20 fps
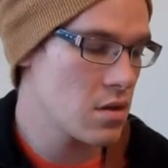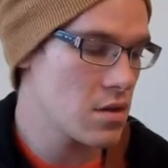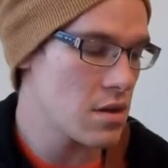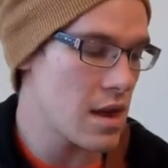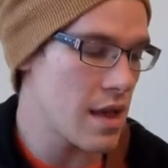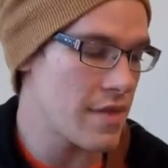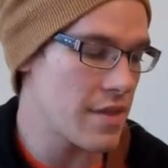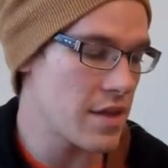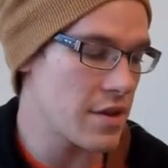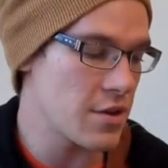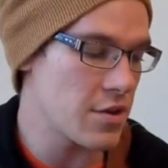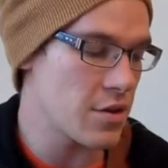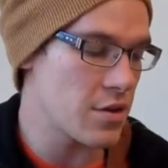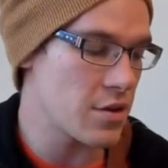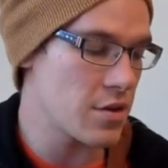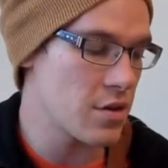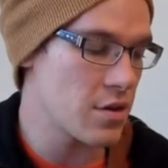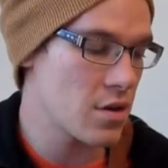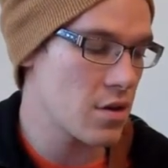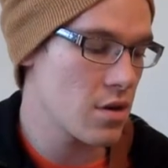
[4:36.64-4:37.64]
And then your
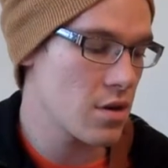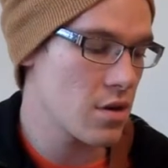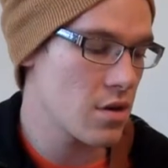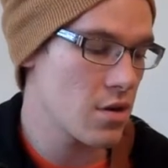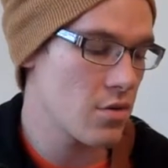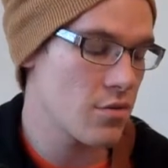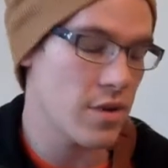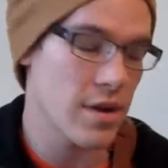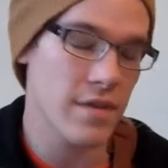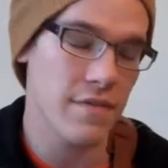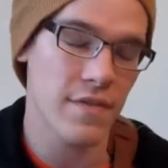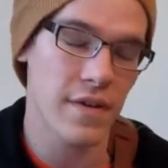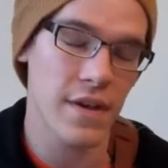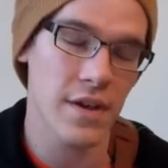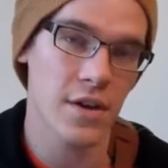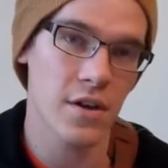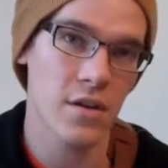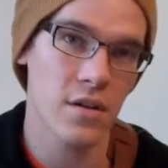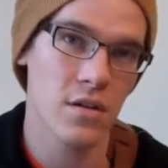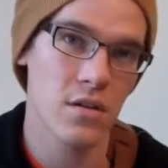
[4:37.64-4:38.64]
ring
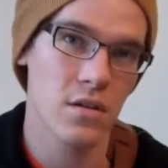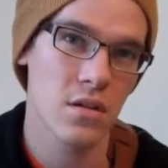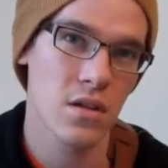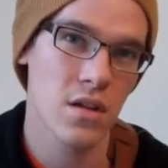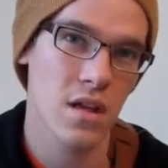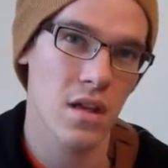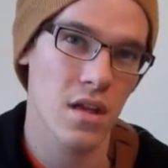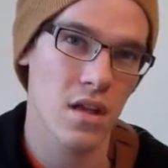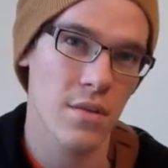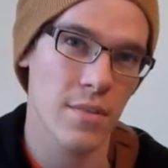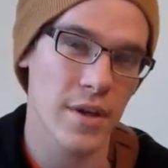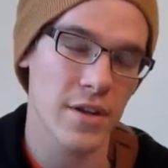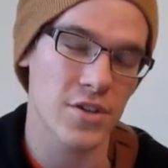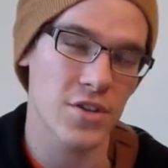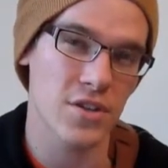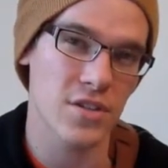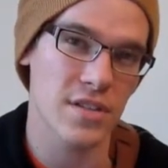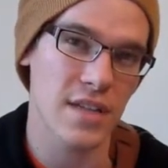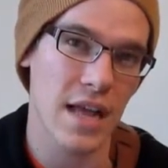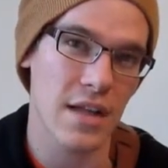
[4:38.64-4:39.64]
finger. Make sure
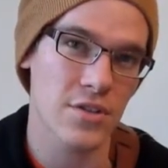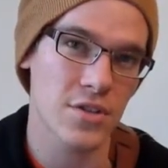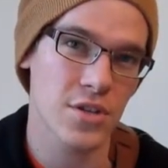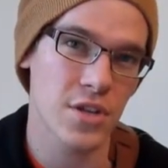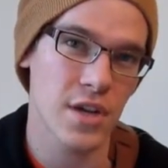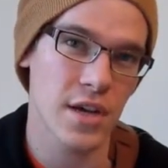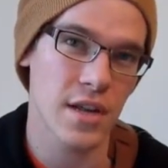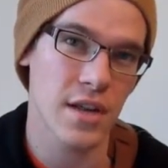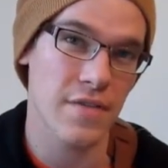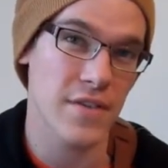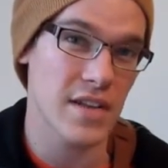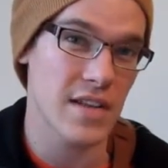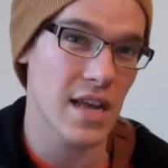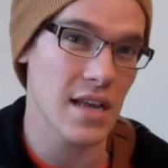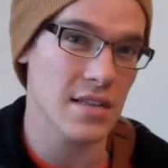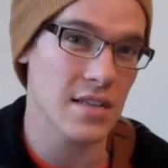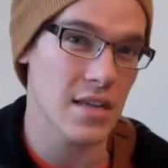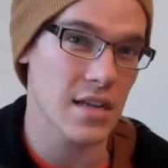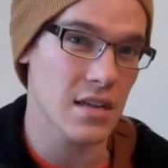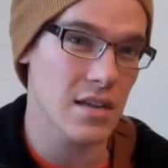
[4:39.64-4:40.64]
it sounds good. If it
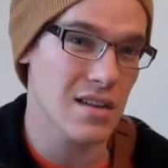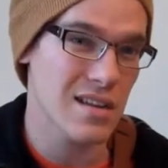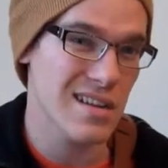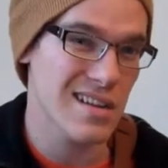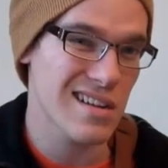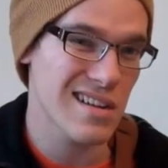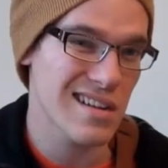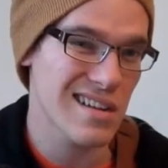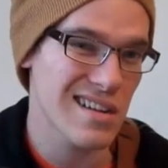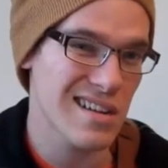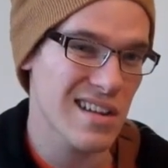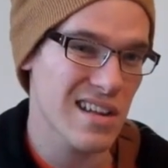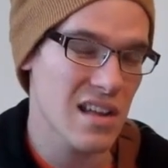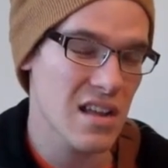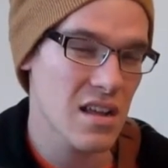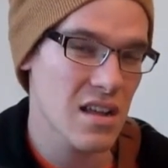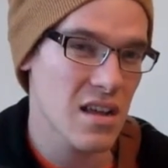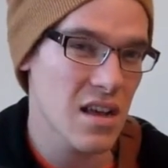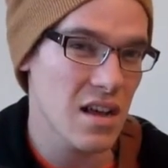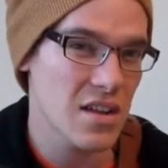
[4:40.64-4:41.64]
doesn't,
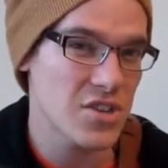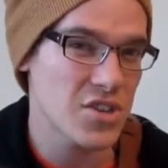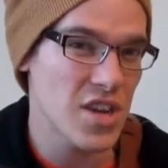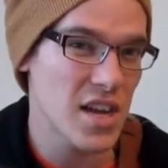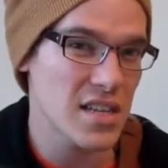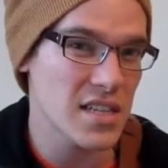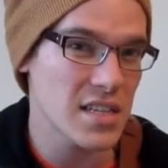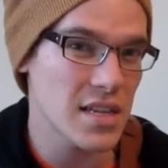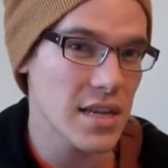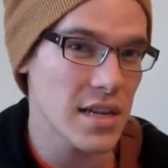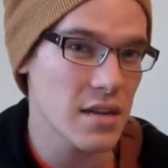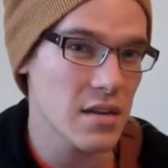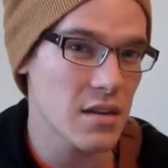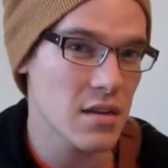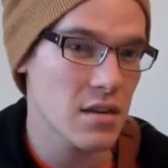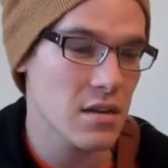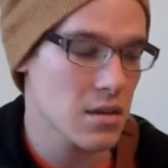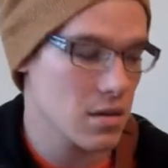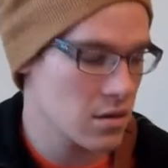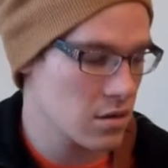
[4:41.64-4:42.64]
adjust it,
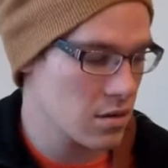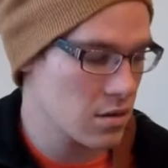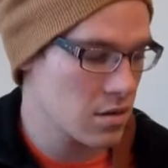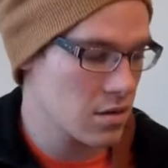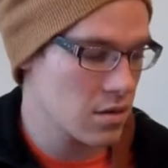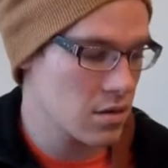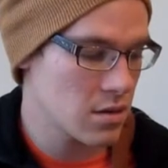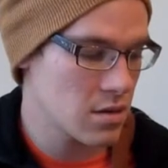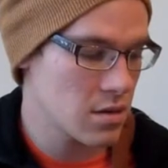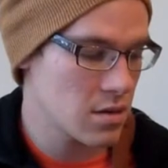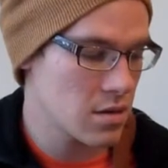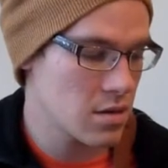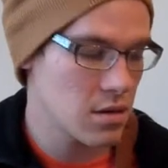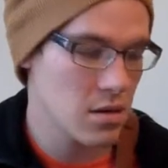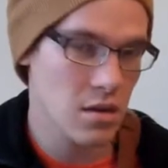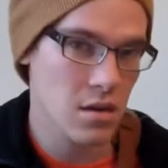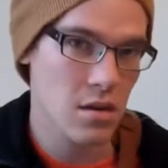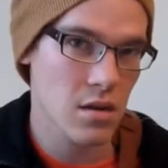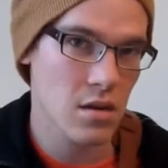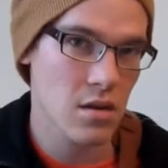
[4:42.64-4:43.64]

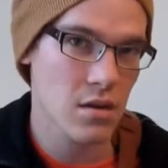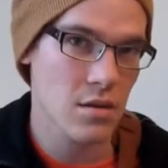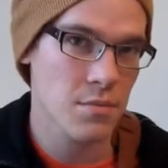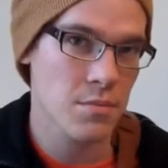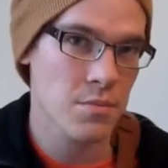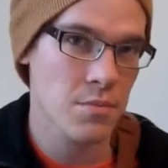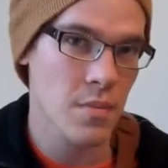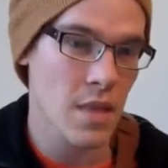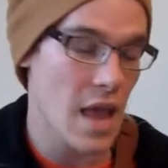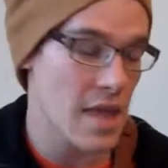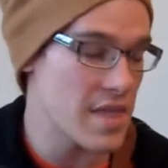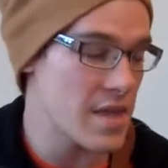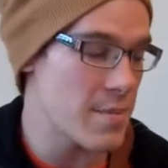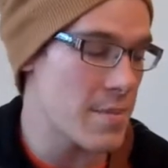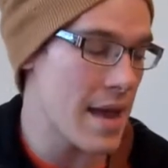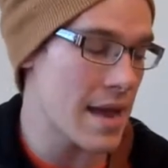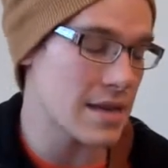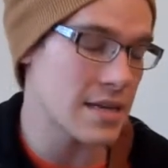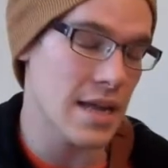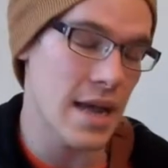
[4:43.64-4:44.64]
and then
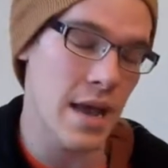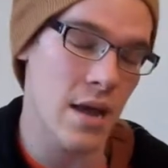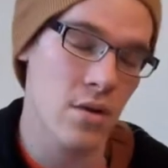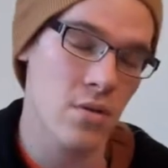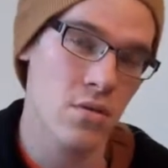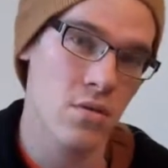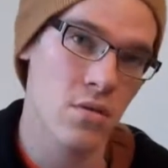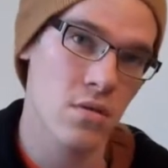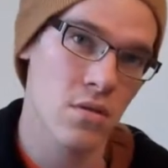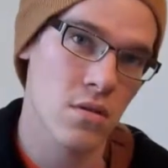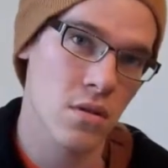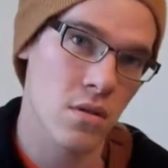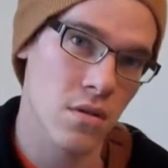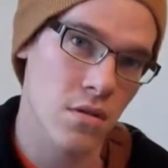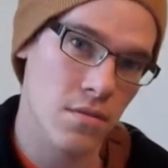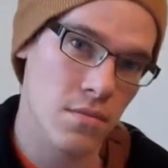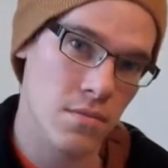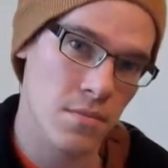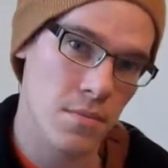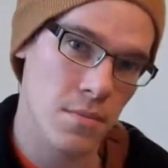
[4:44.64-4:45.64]
back down,
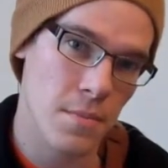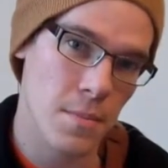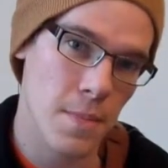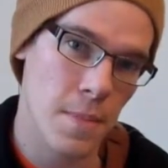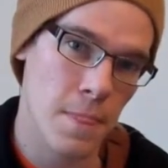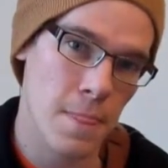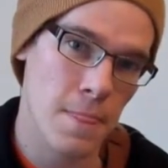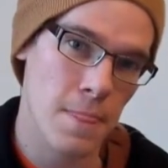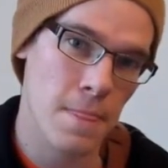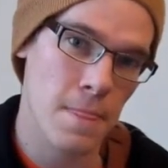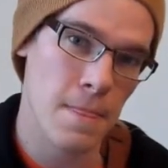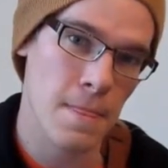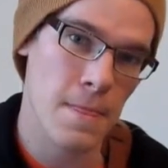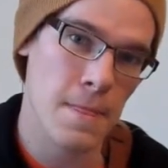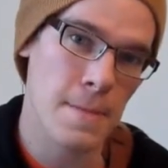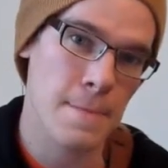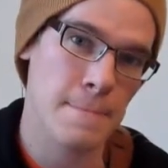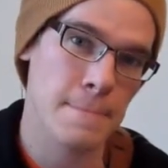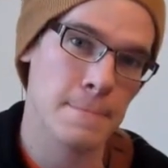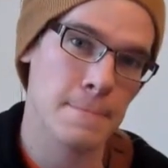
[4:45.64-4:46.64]

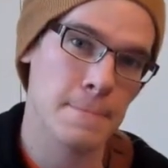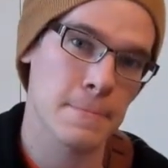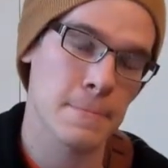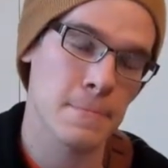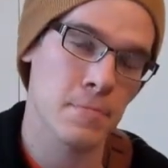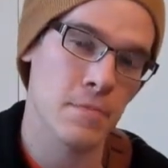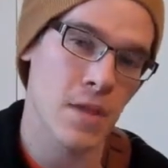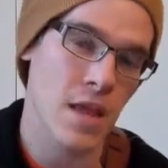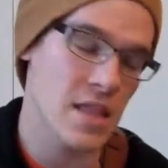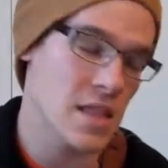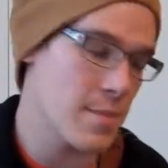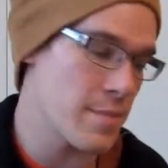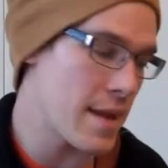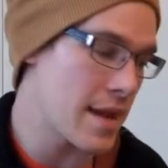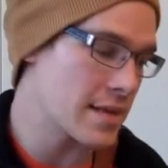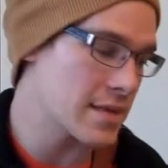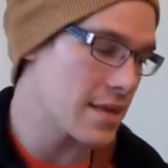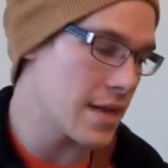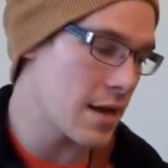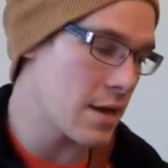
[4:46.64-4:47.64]
and then back
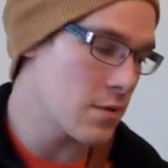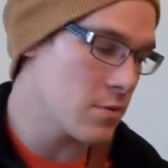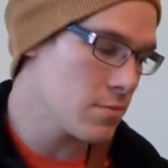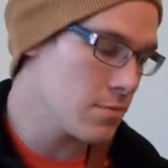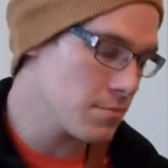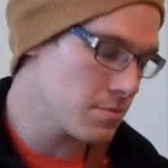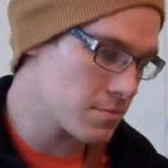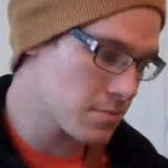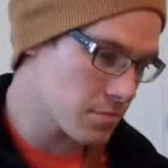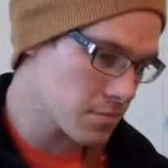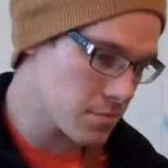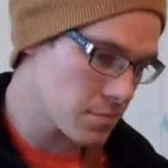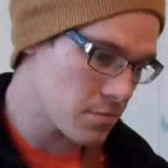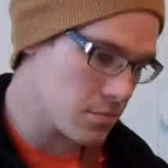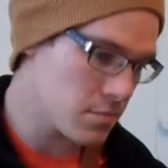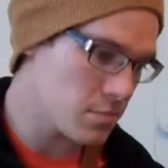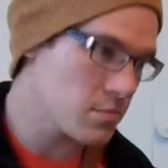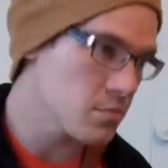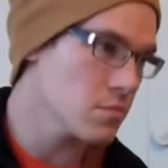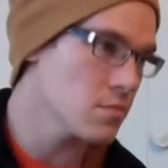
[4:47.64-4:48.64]
down.
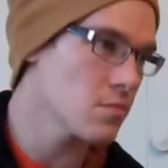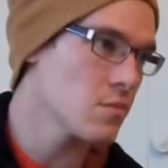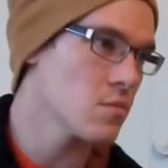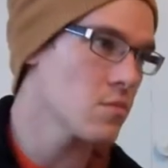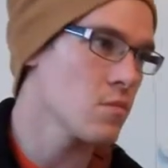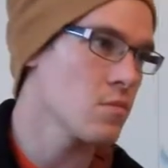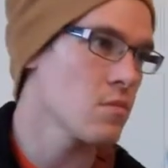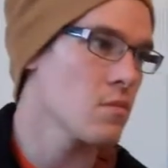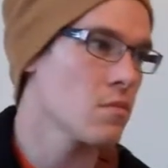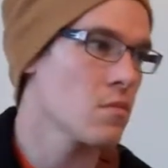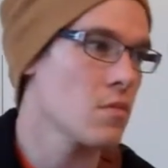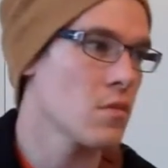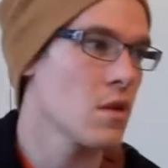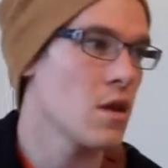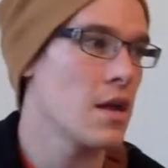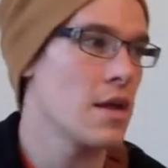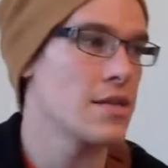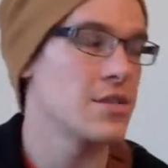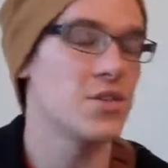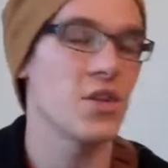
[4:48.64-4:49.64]

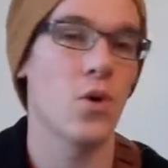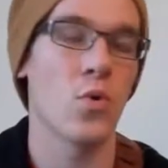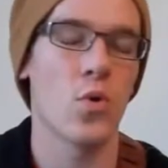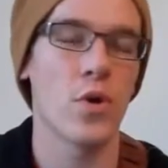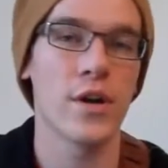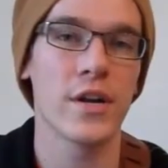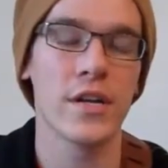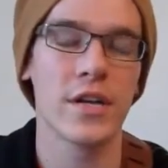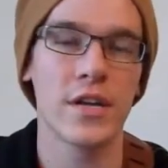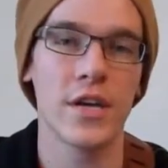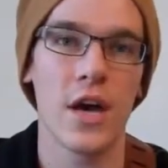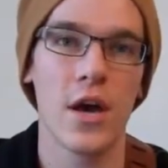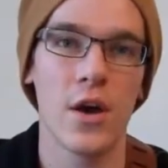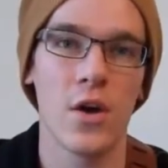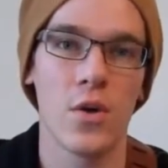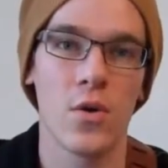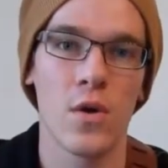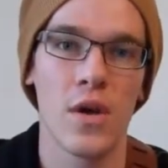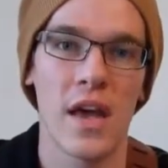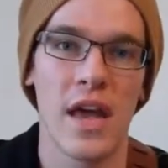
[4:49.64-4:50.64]
And so we're going to
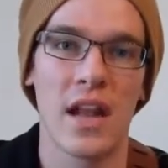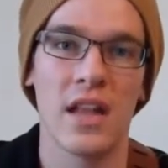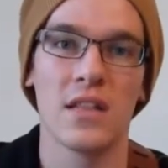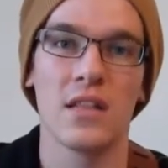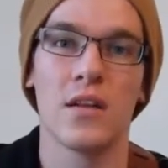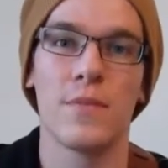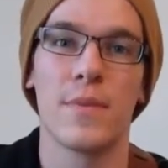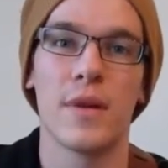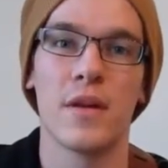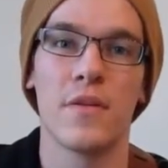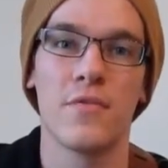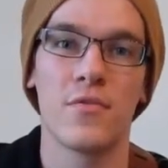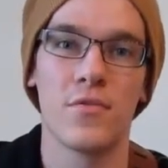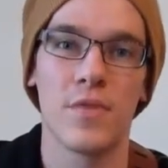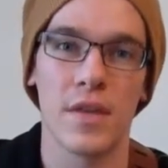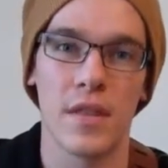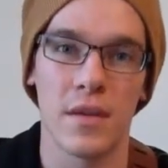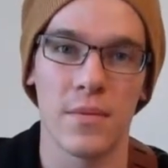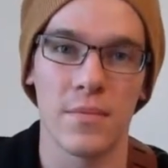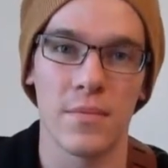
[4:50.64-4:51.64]
go in a little bit of a
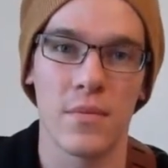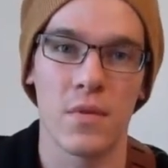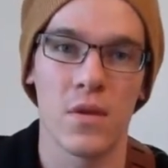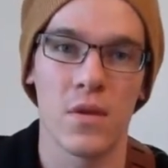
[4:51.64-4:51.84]
rhythm.